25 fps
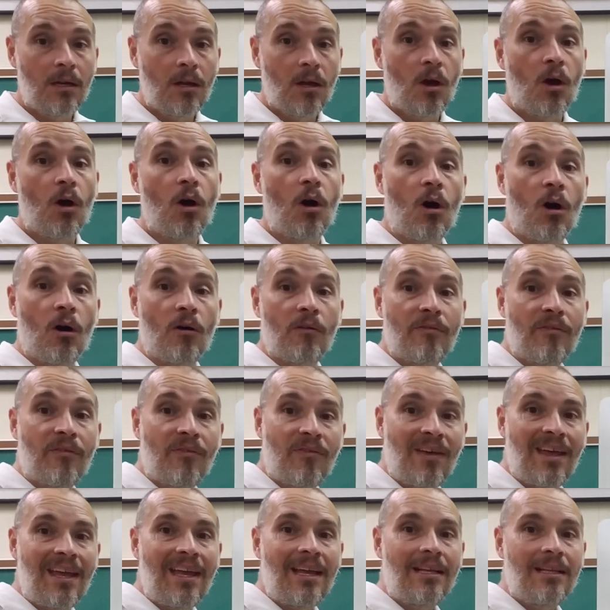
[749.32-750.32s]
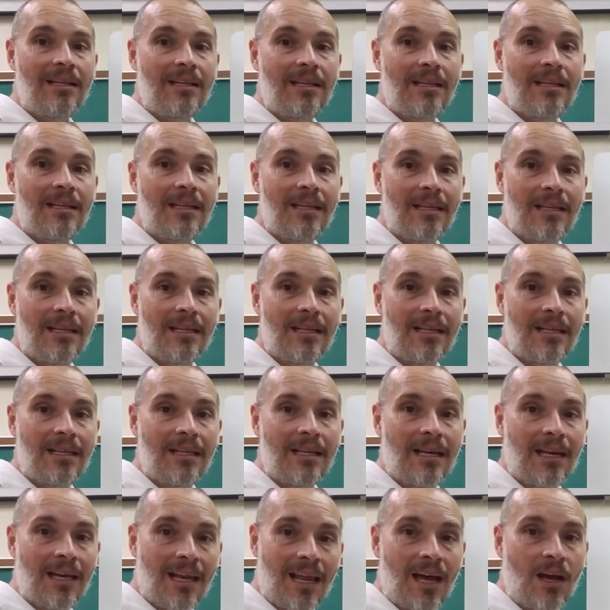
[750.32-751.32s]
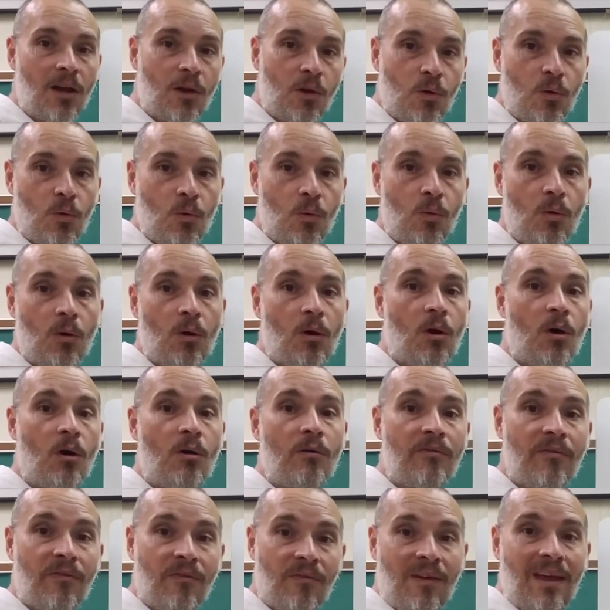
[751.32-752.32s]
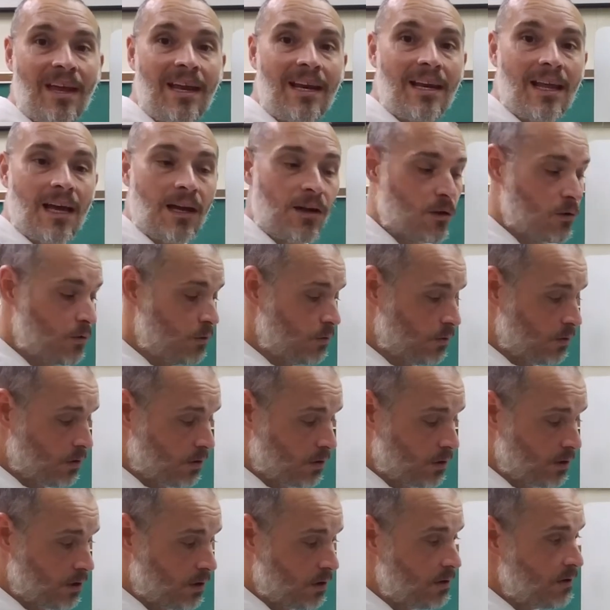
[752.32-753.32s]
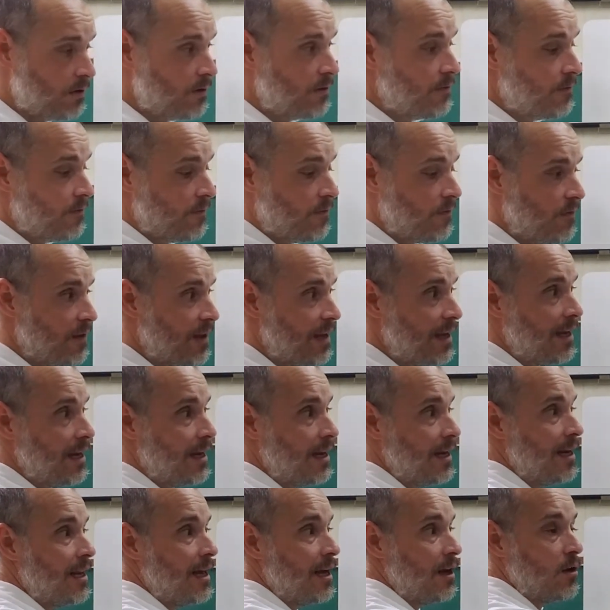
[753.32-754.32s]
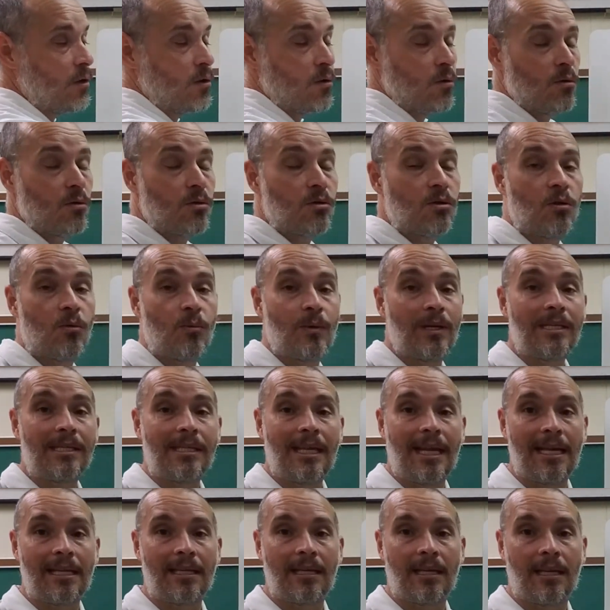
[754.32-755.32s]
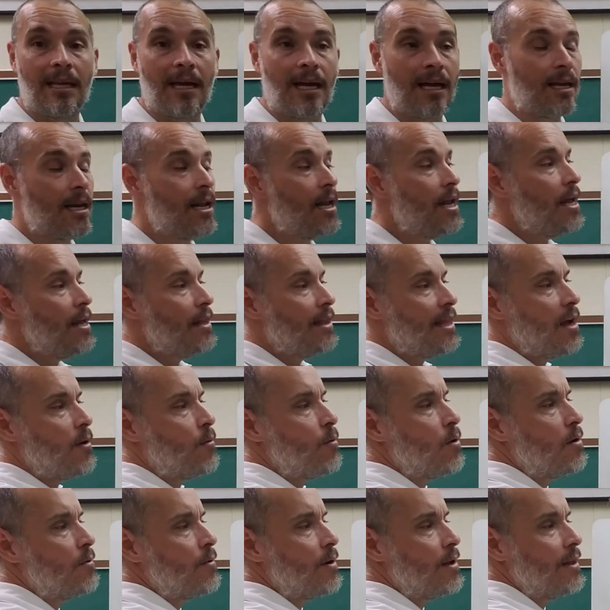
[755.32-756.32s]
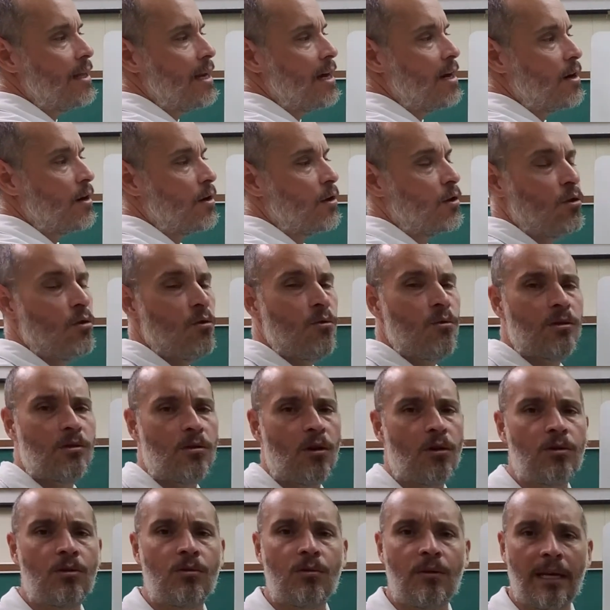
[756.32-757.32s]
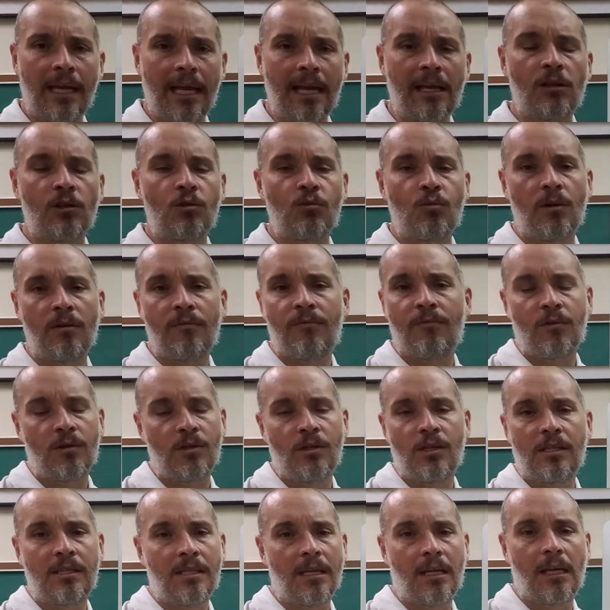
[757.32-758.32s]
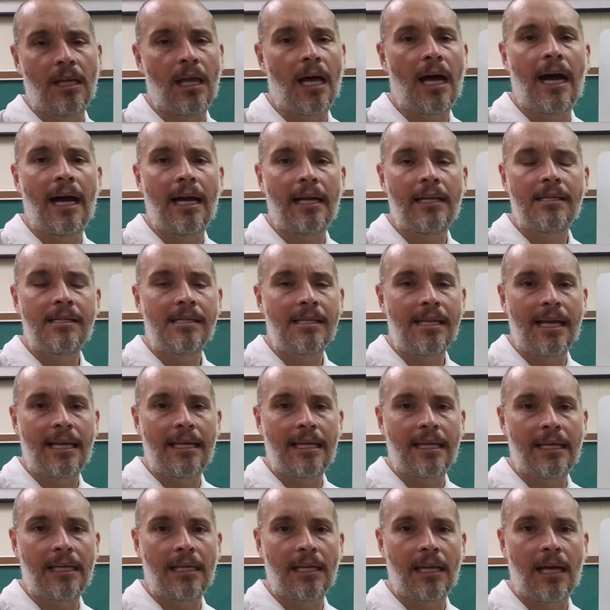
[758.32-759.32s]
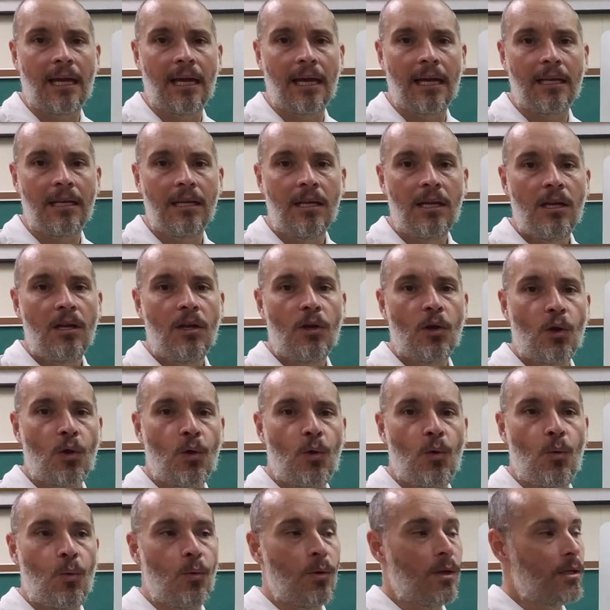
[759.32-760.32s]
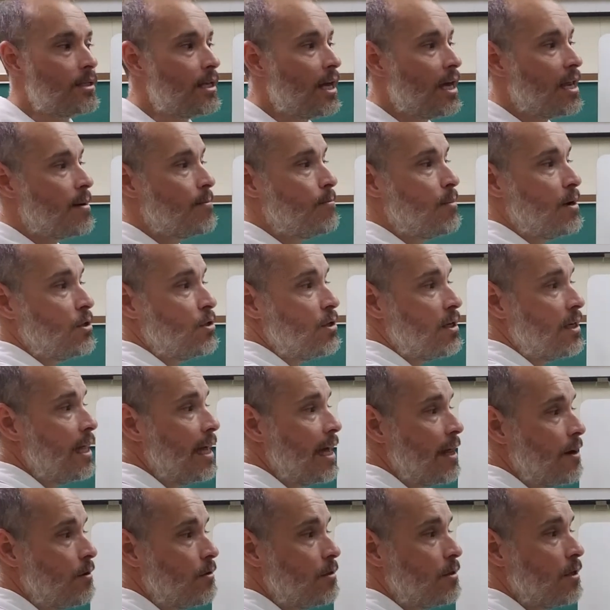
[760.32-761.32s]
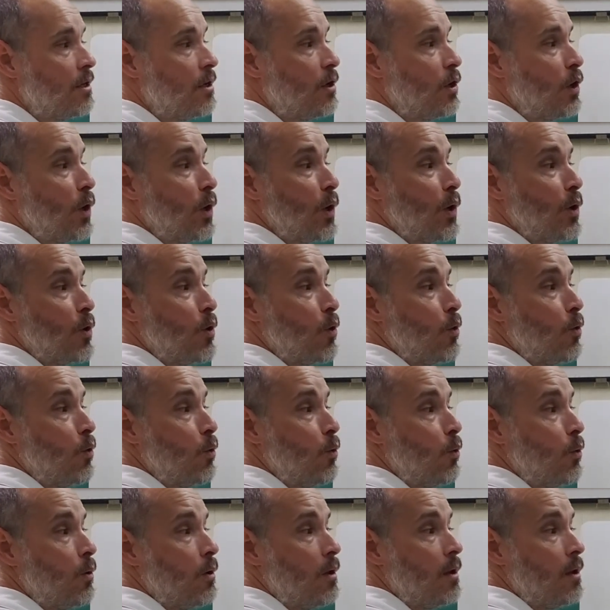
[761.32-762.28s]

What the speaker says: on fait la queue. On fait la queue. On fait la queue. So we stand in line. That word right there, queue, is also an English word for just a line, standing in line. Queue. It's got a bunch of letters. Q.